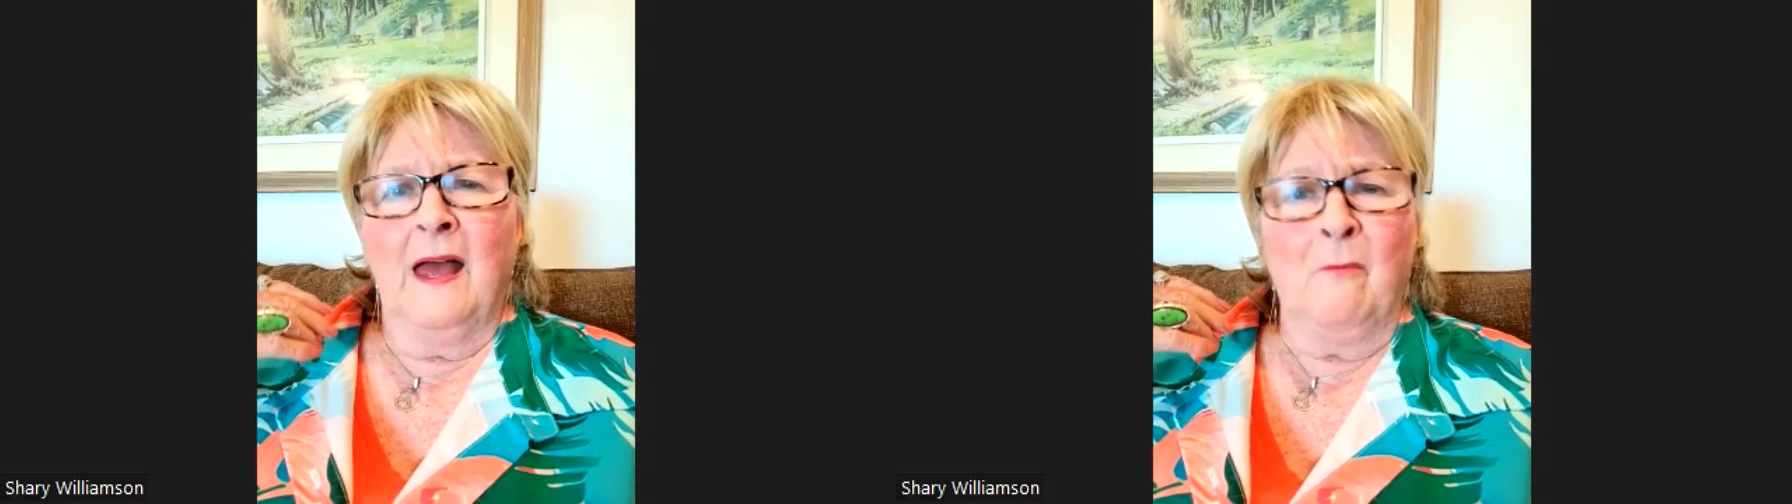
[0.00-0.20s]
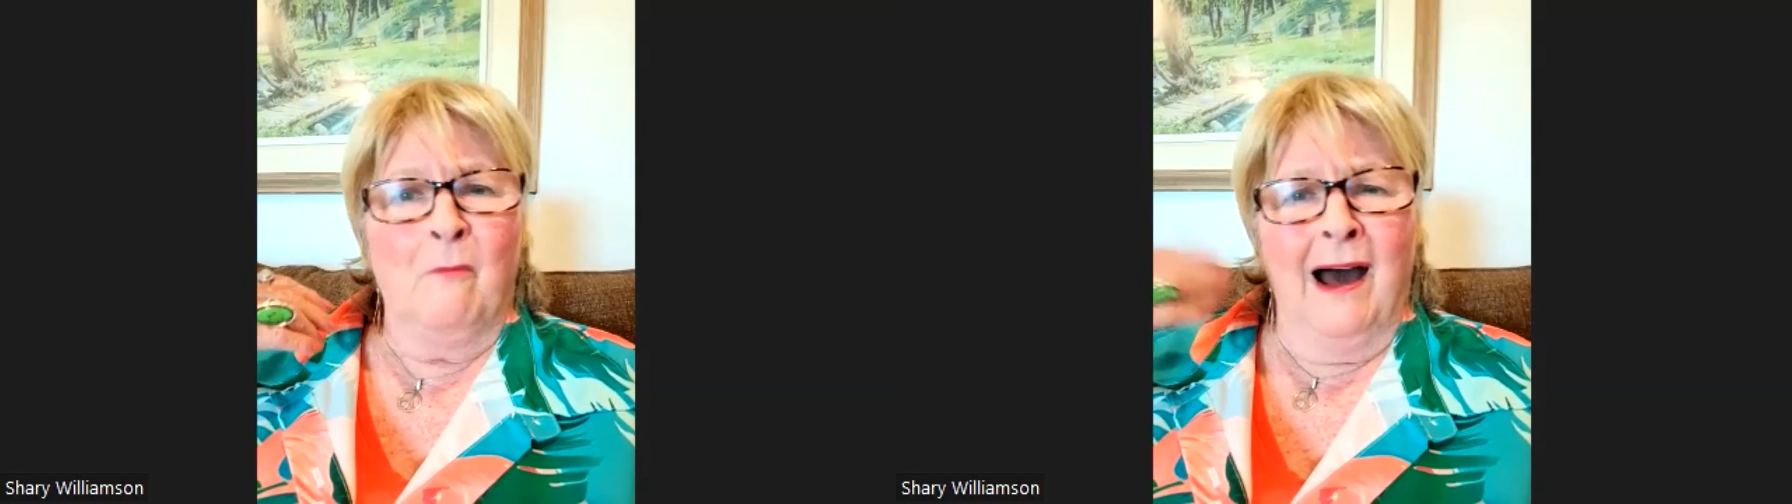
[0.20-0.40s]

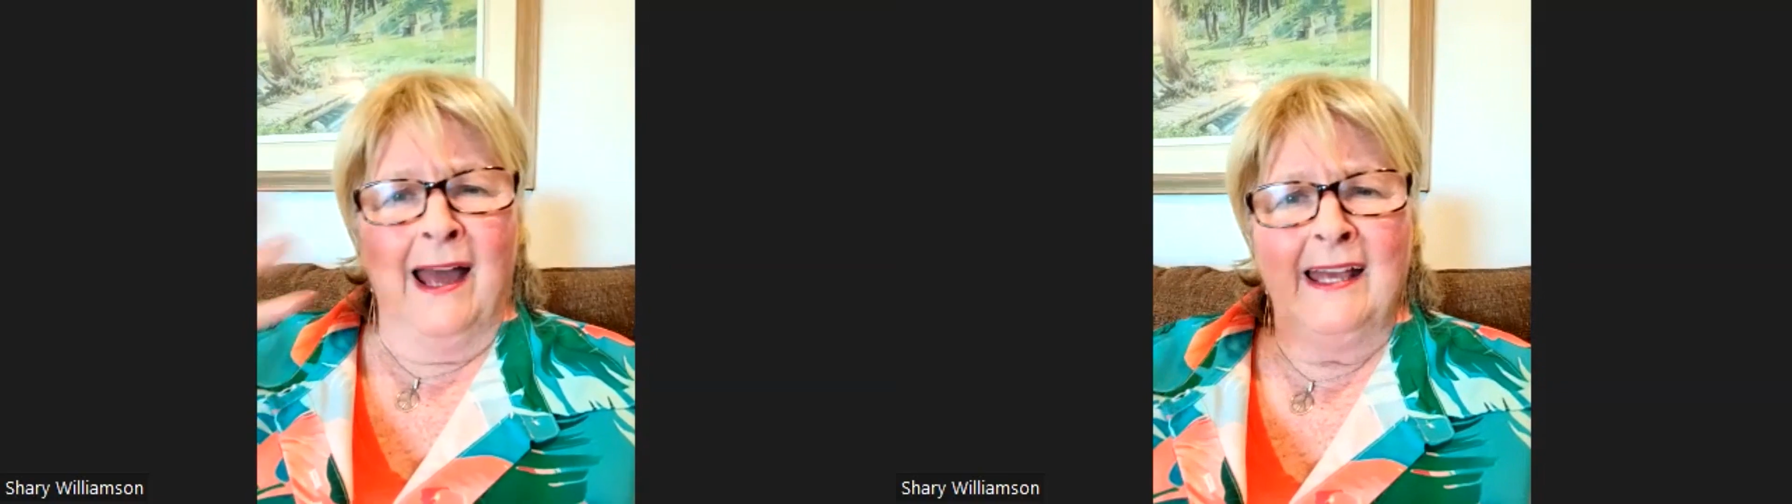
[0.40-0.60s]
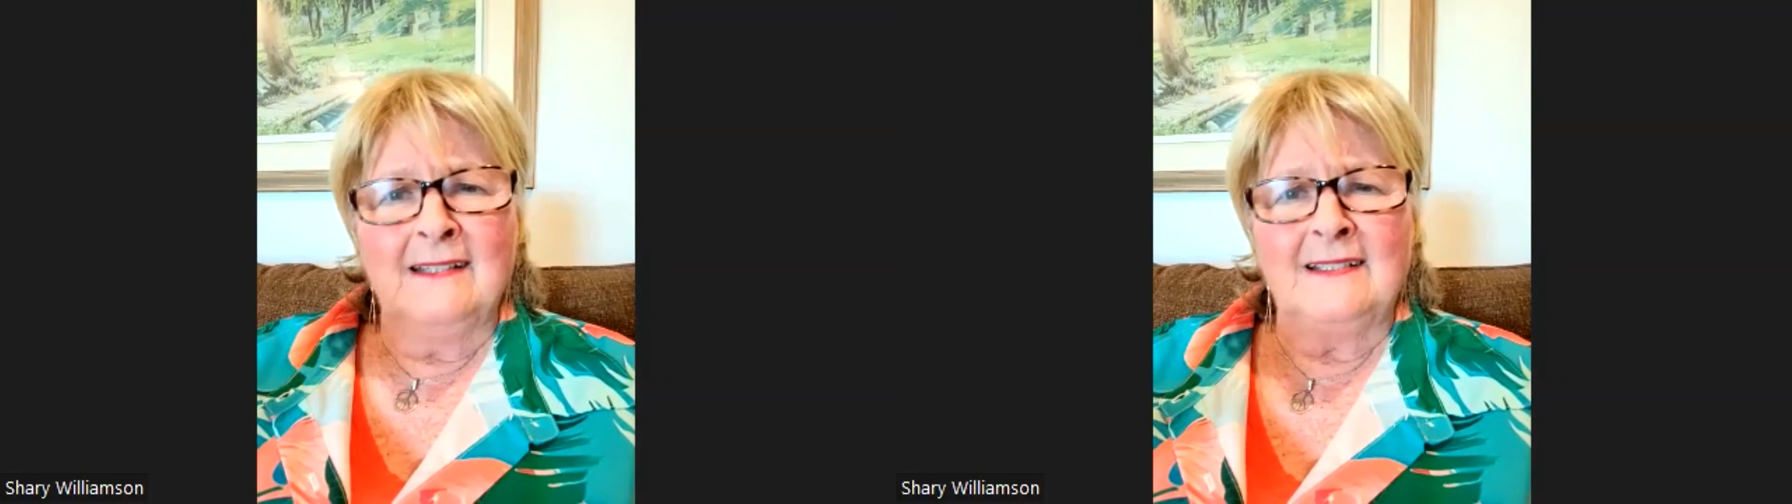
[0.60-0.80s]

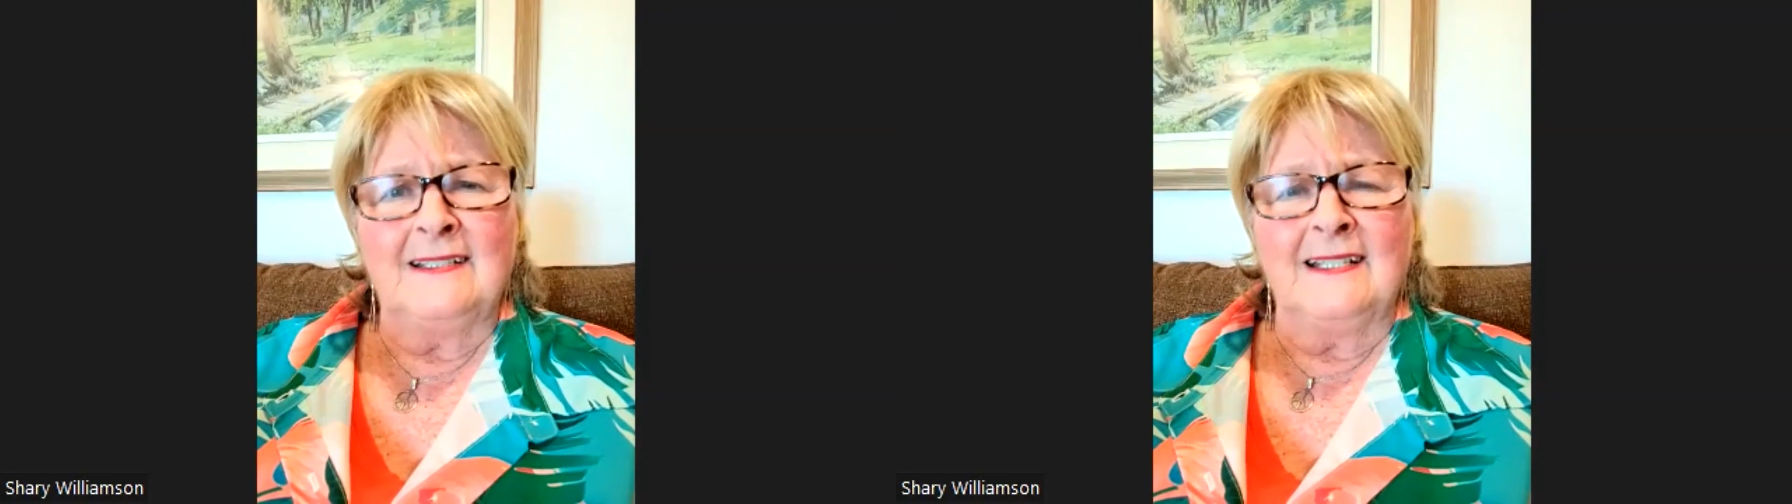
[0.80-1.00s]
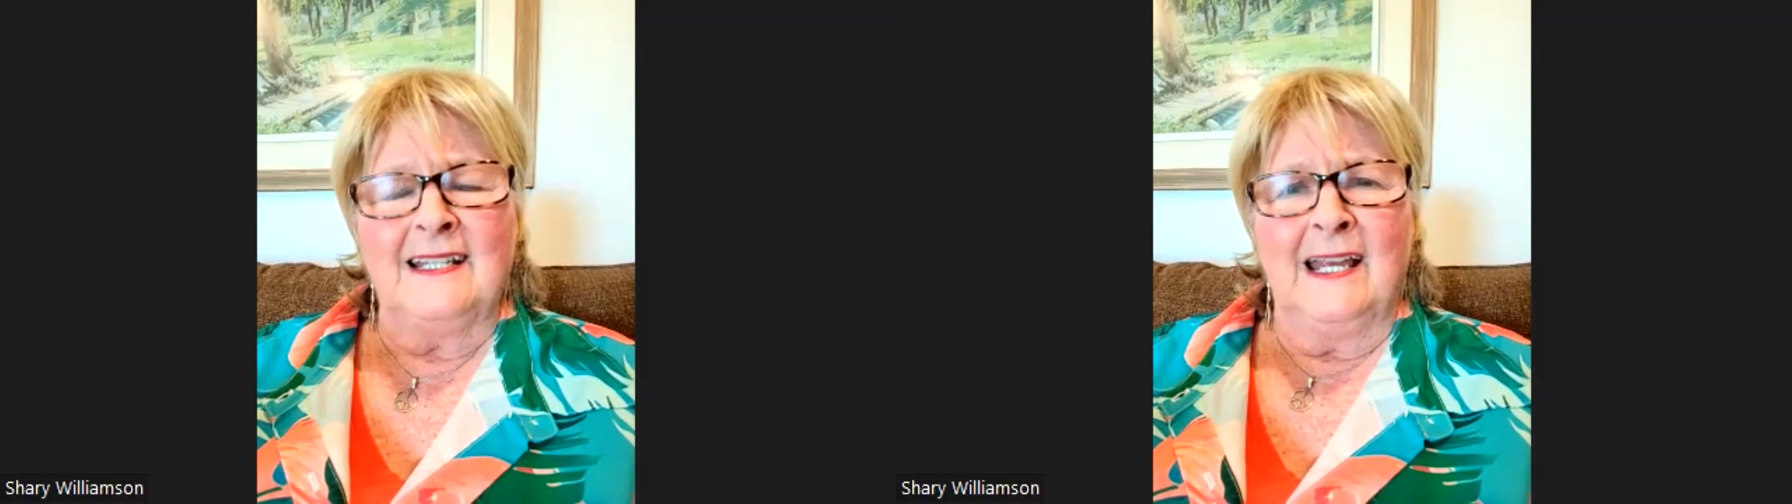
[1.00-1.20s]
bias,
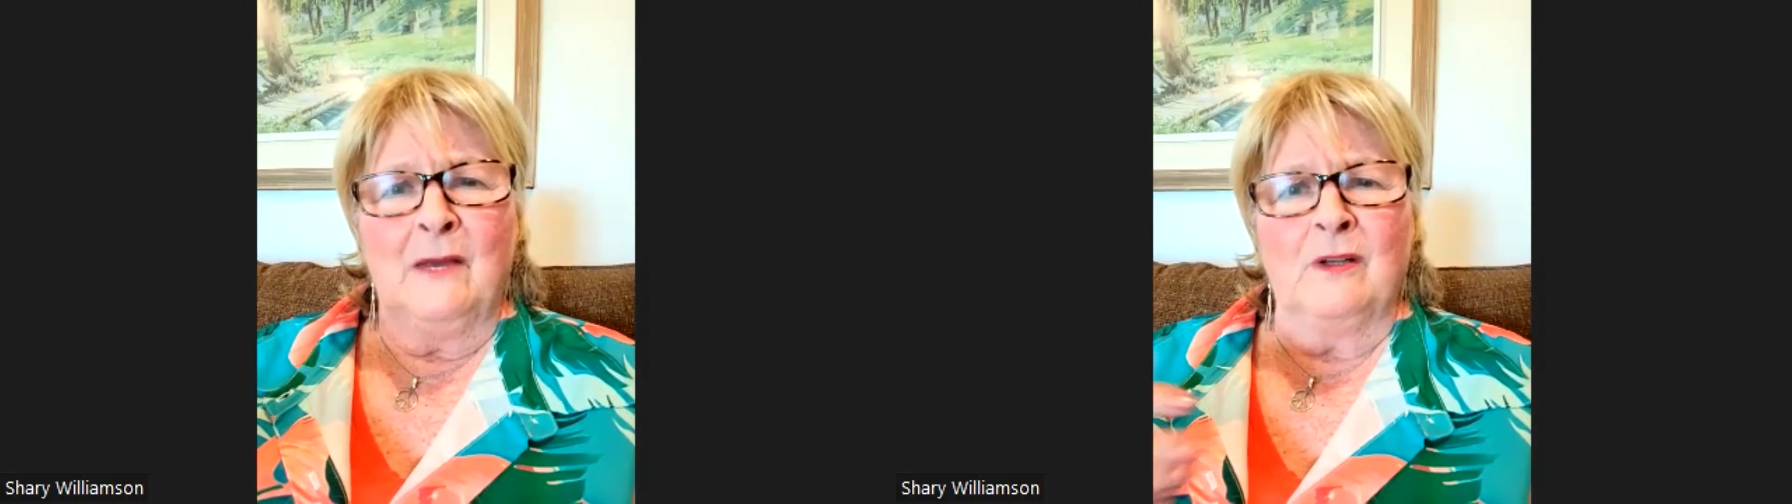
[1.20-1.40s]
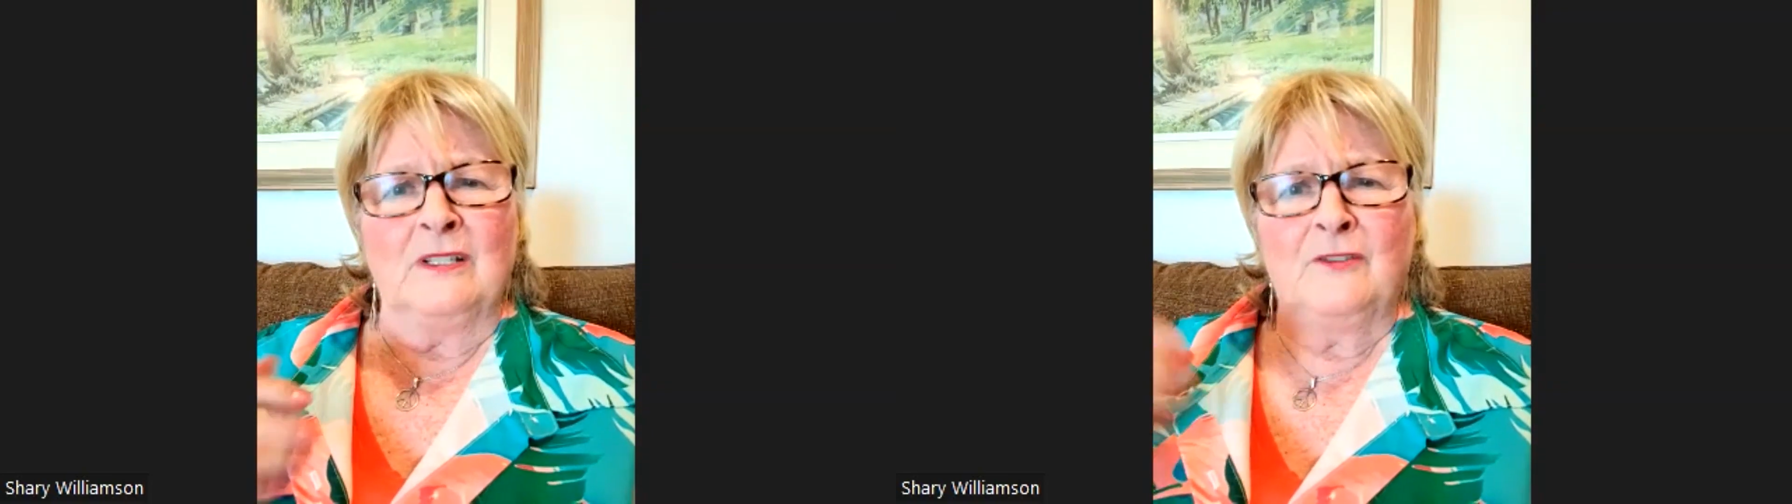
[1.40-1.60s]
it
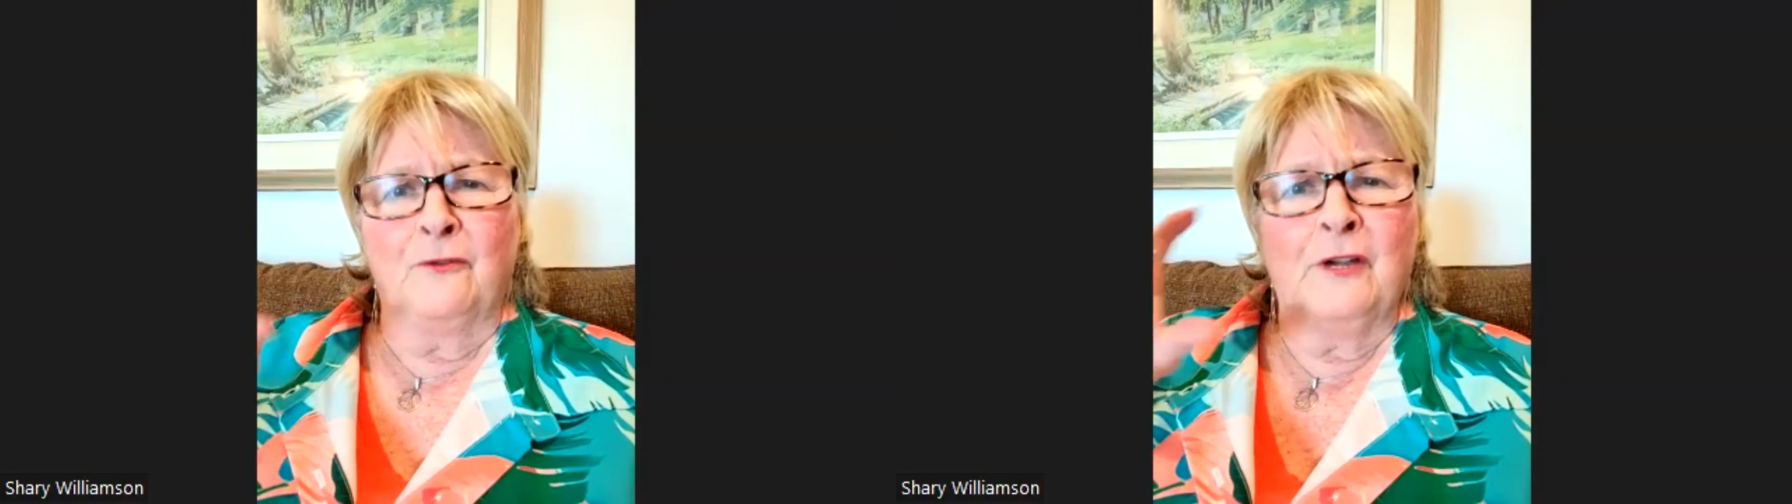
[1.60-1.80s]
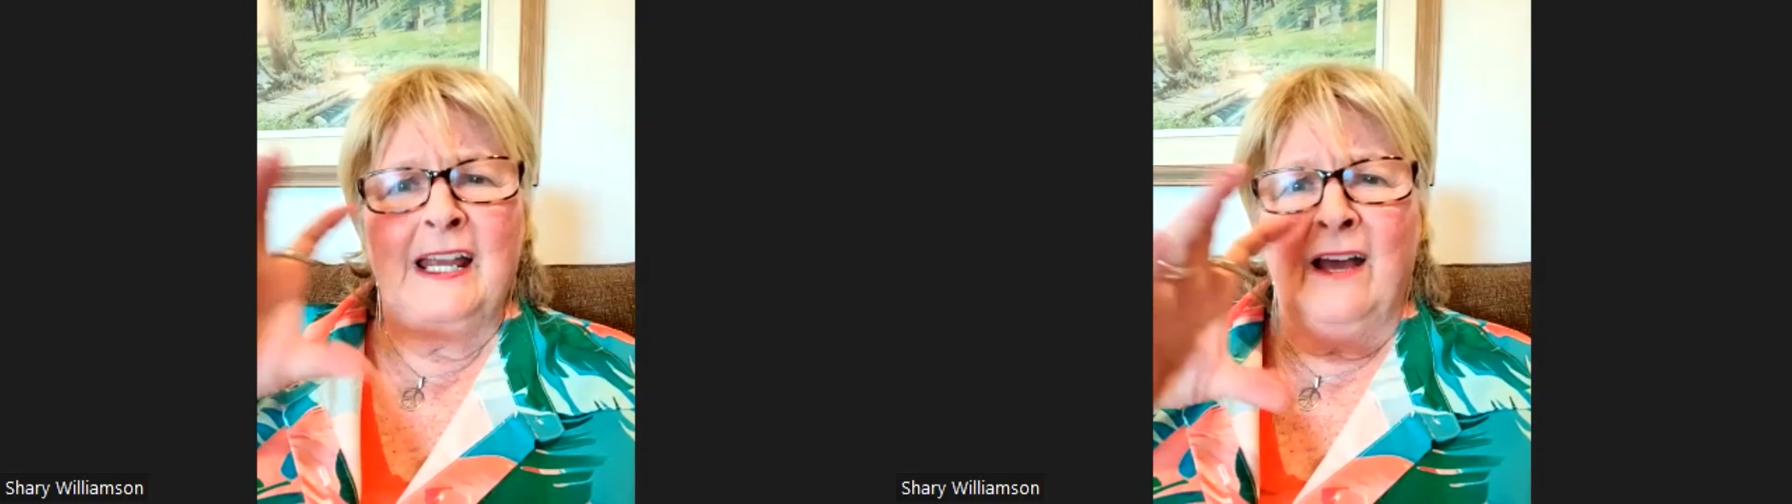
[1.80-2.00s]
was
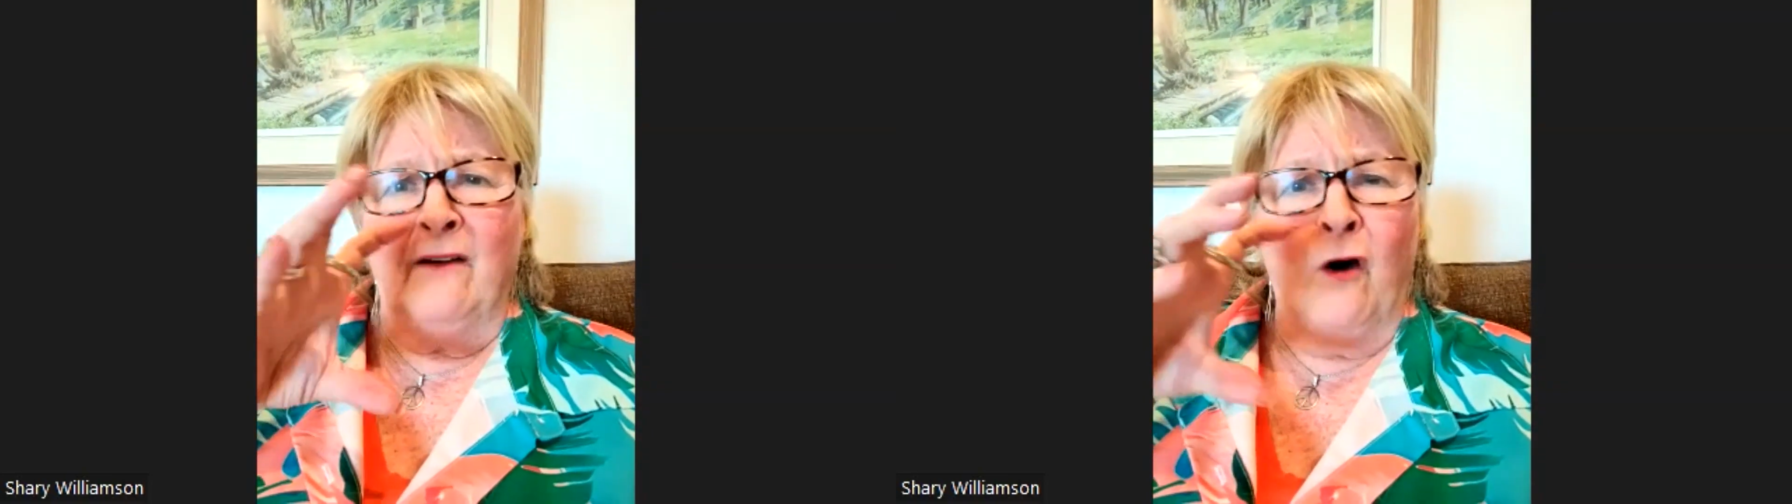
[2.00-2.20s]
free of